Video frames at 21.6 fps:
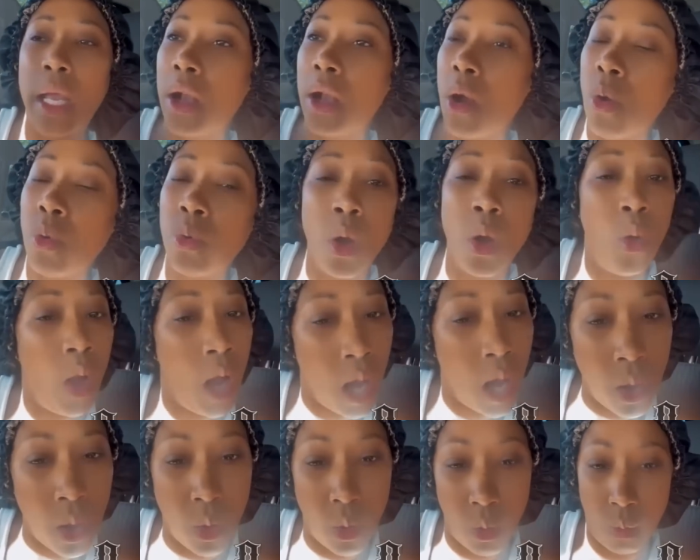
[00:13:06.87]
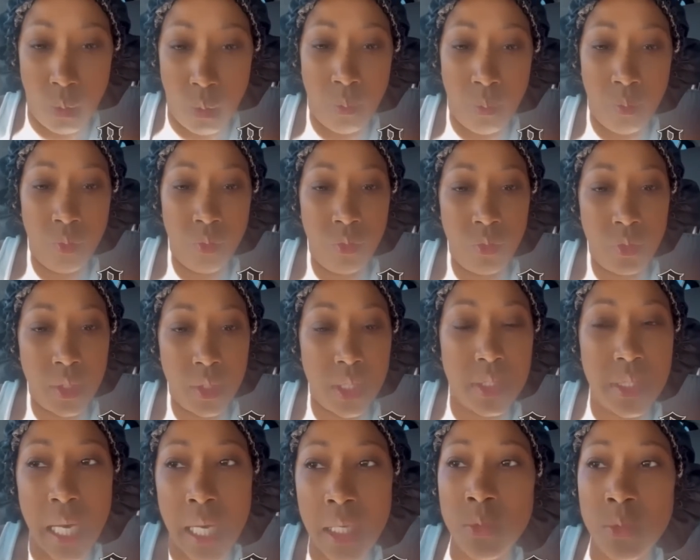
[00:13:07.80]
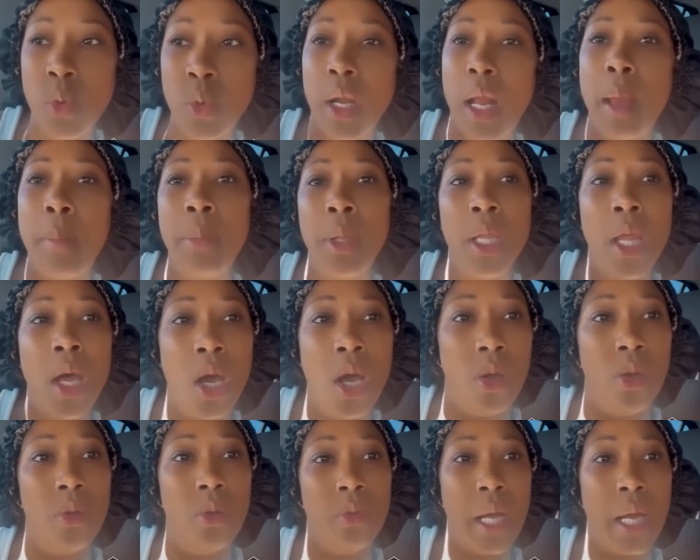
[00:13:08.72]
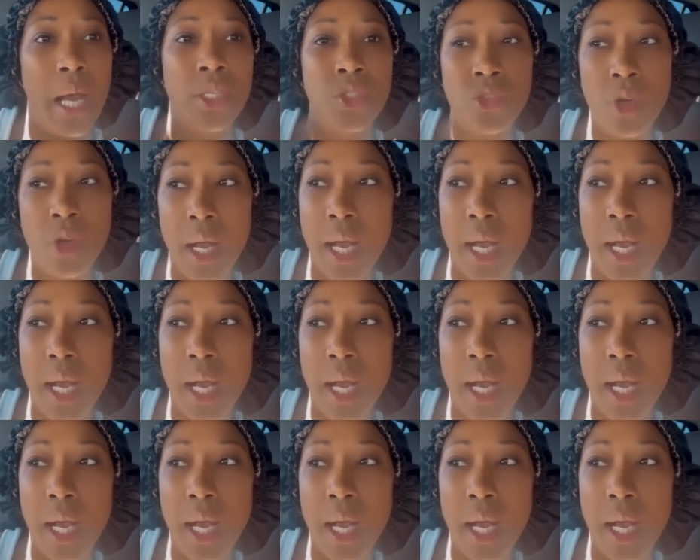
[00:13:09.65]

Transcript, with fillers: they gonna go home. Cause that's where they belong. I